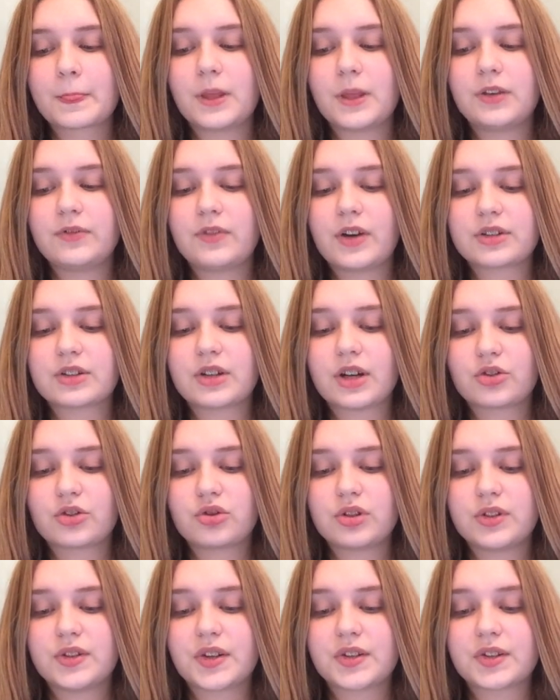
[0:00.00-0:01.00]
In fact, it
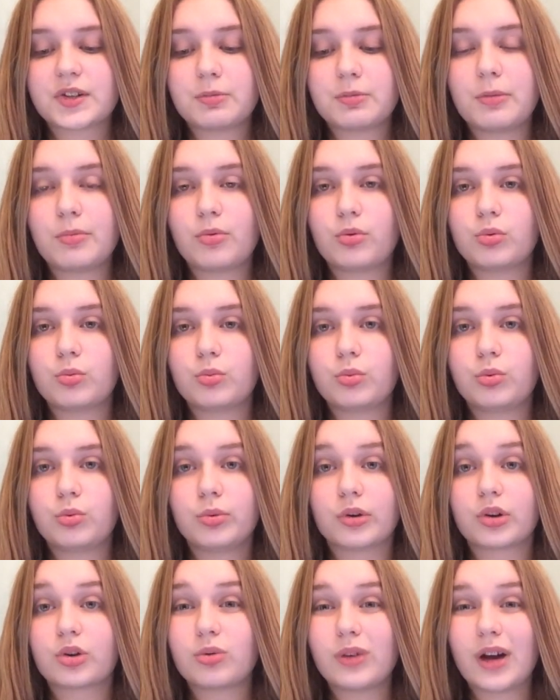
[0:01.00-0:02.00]
actually says that the people
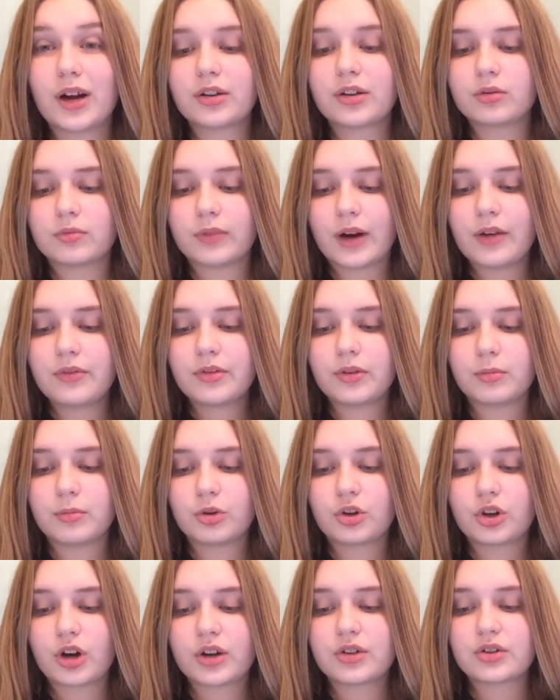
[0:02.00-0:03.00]
were crowding around them
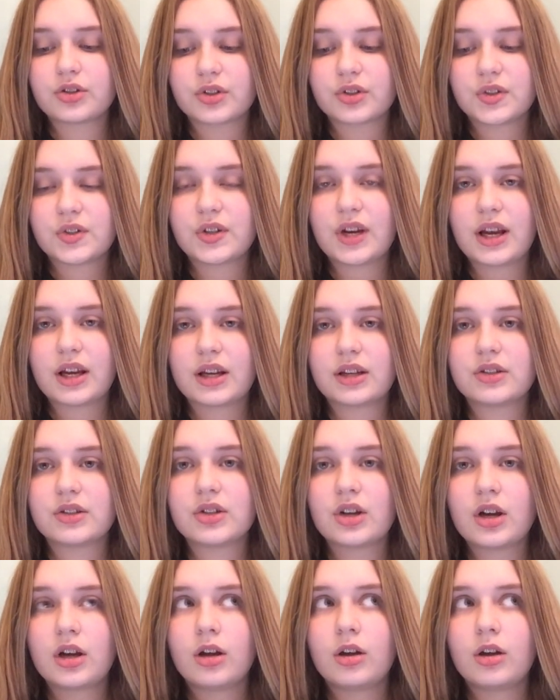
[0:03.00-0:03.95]
could understand